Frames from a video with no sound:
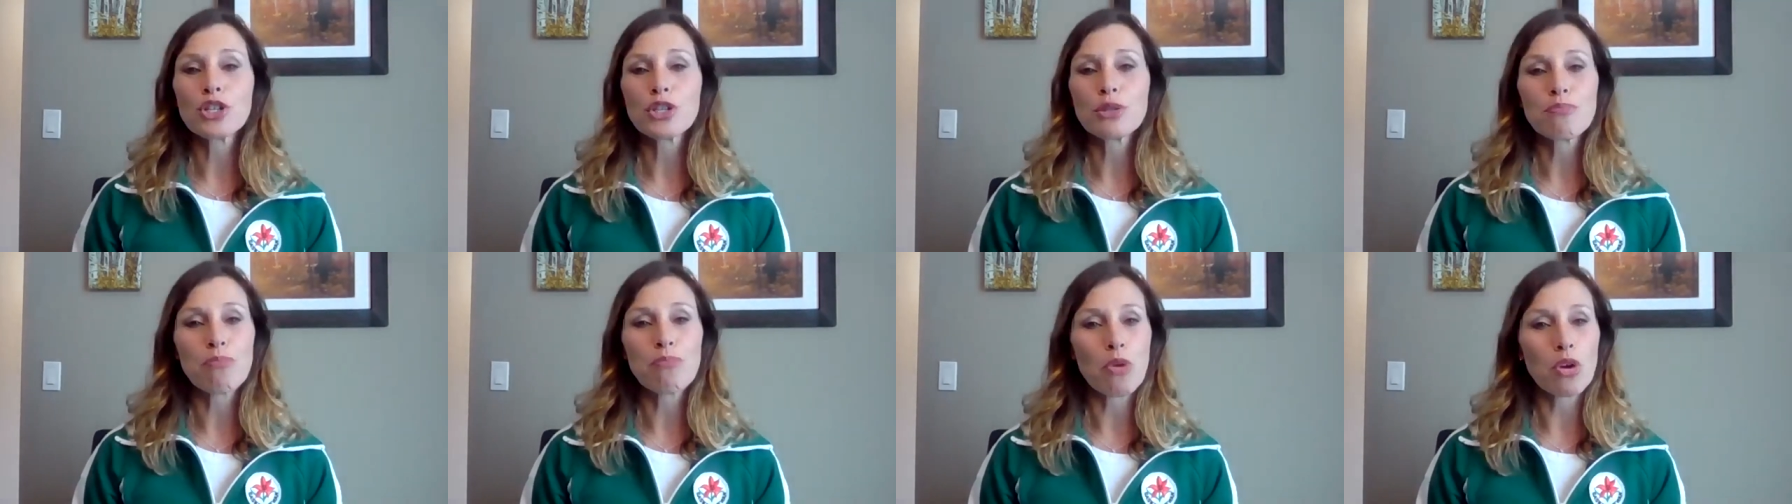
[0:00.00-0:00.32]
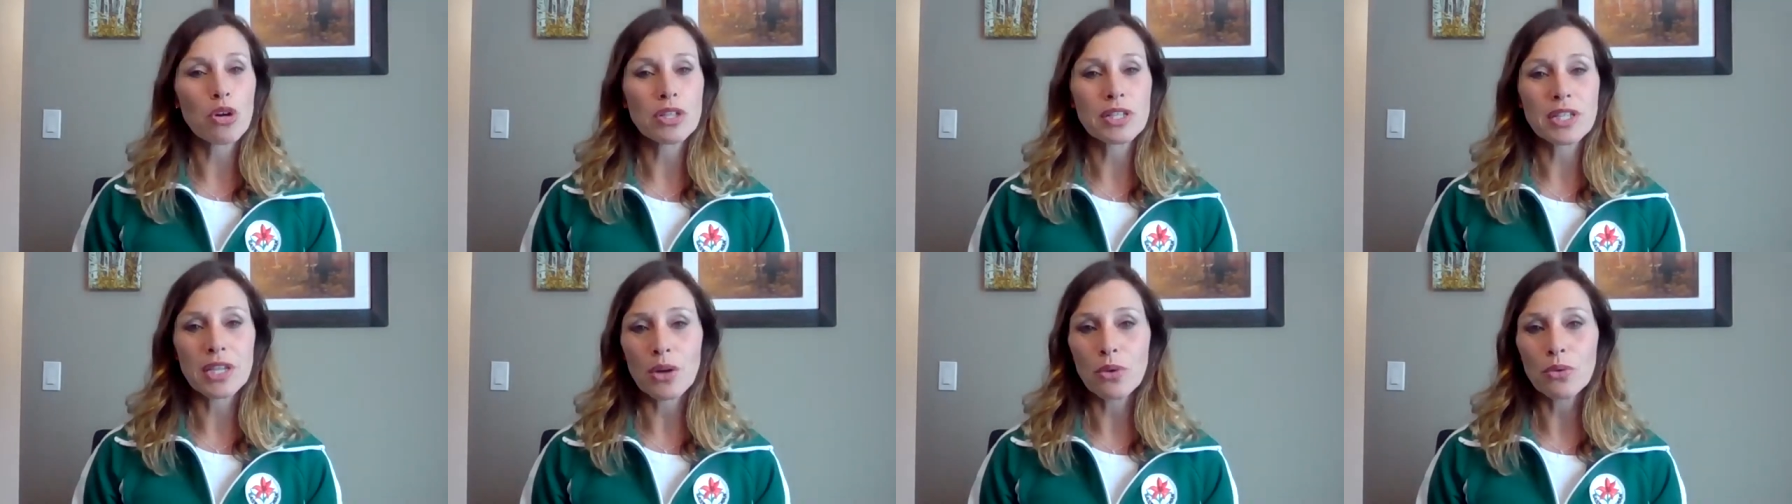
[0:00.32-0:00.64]
are
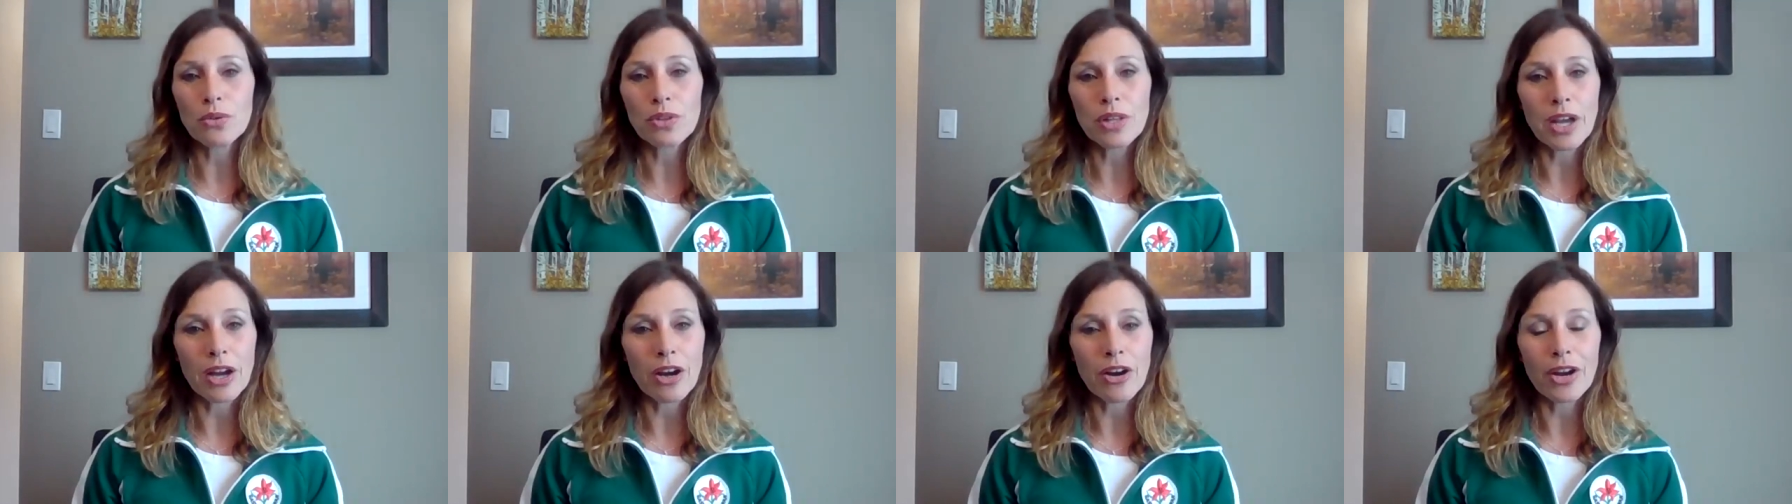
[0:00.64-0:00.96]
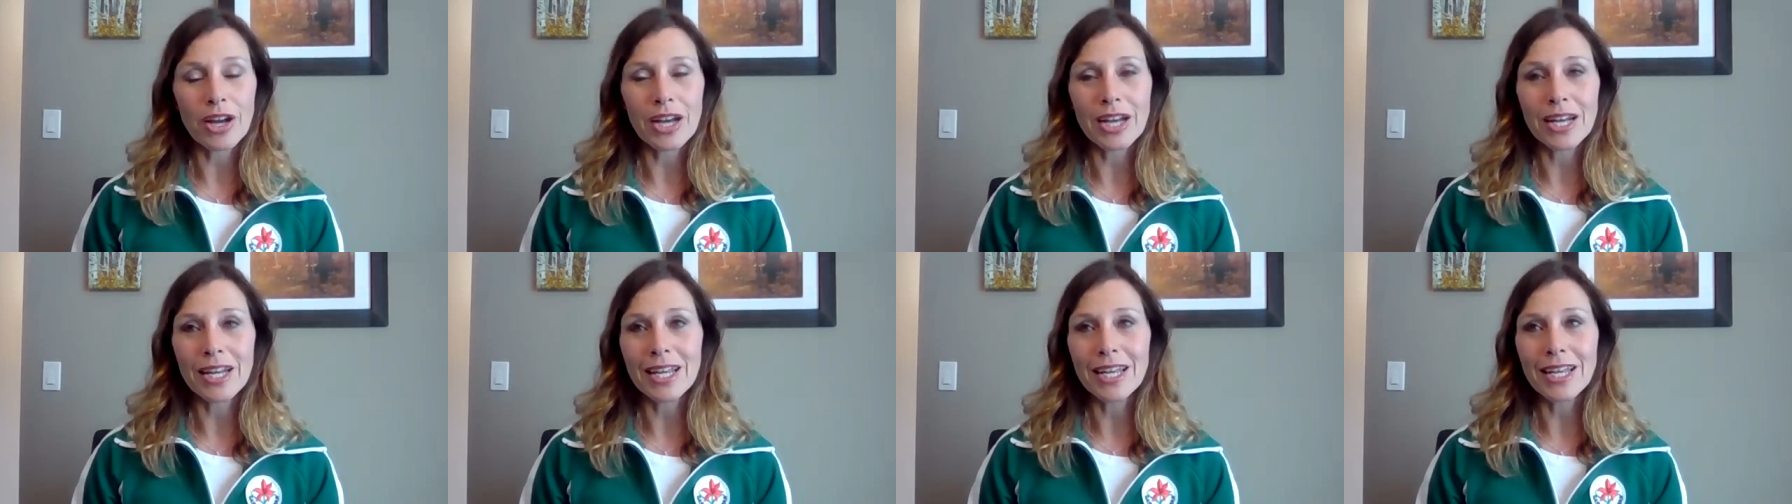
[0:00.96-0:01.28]
sports out
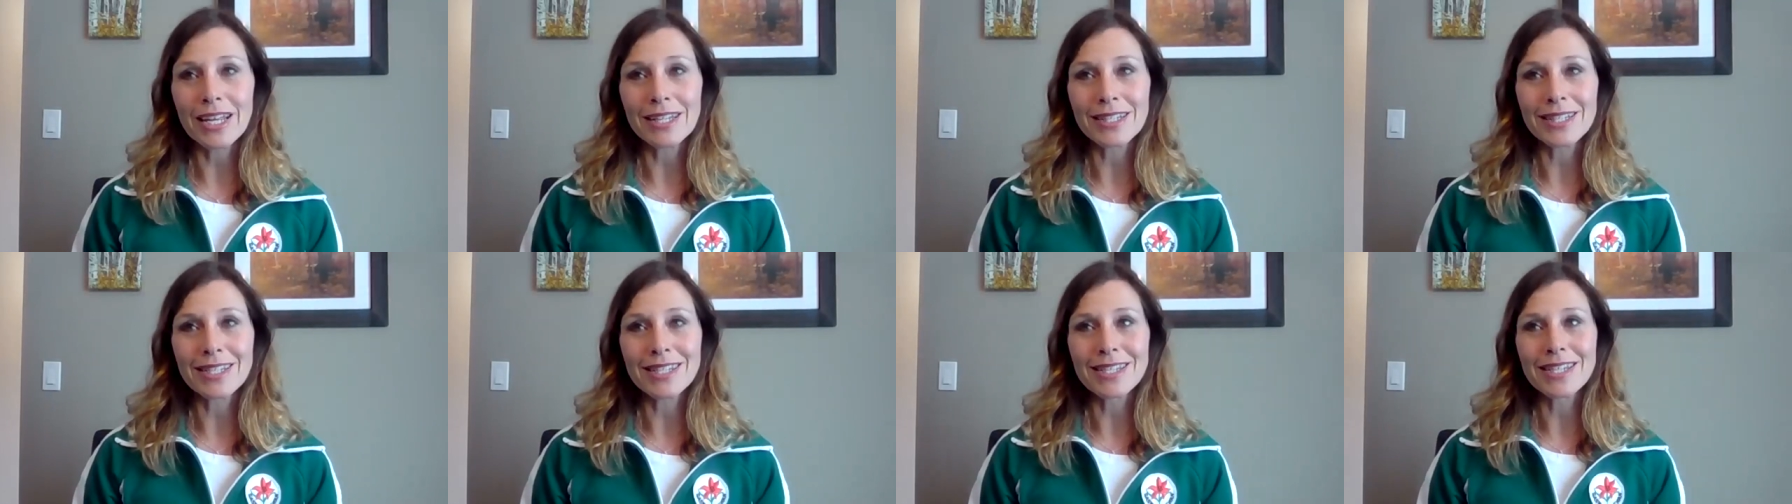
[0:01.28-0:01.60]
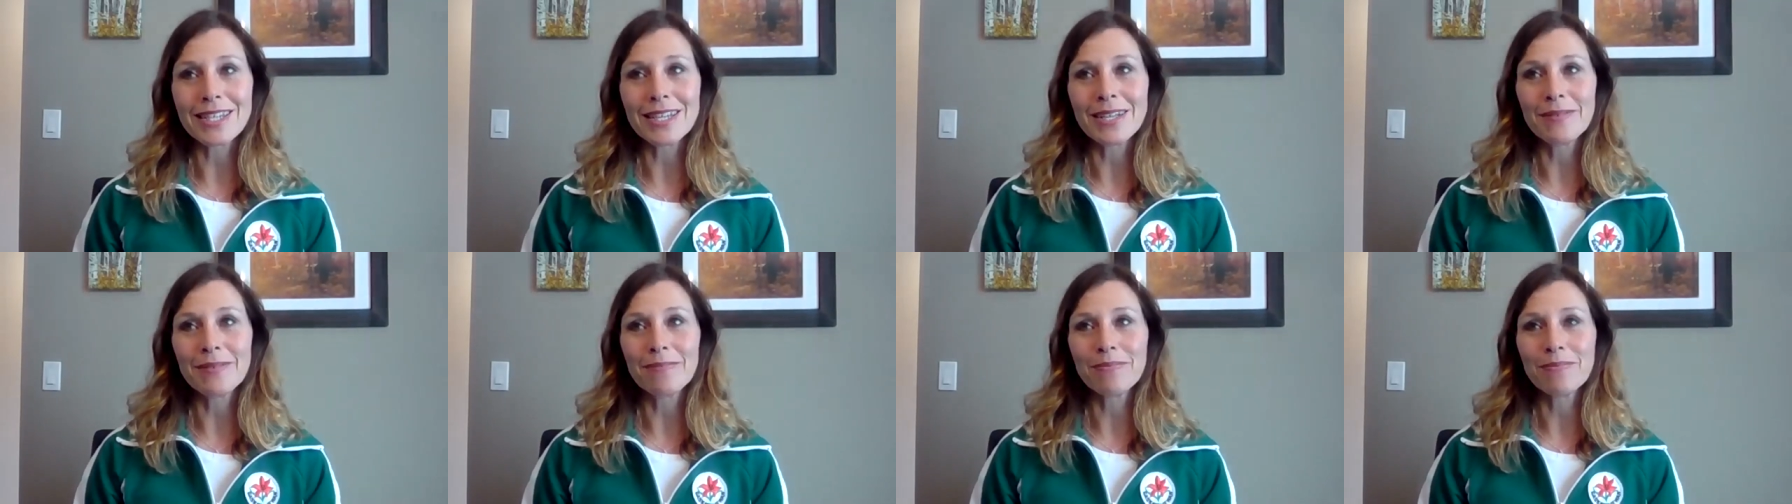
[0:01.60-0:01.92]
there, and
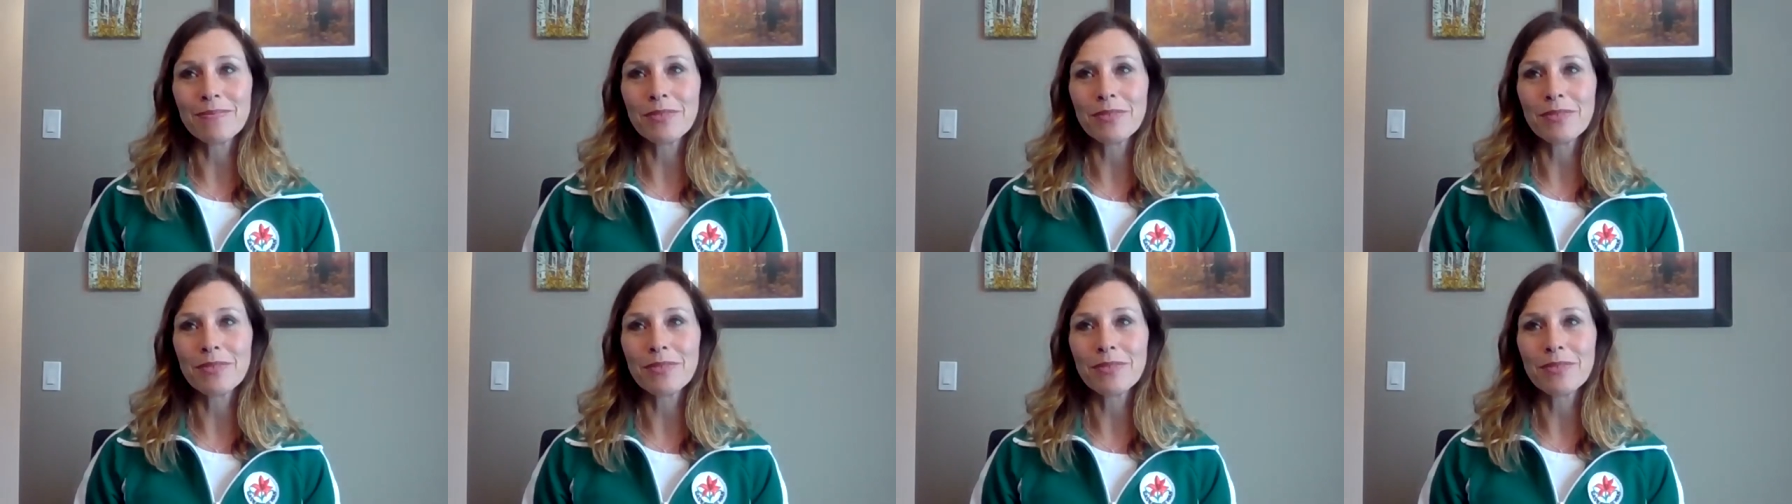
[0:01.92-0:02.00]
it's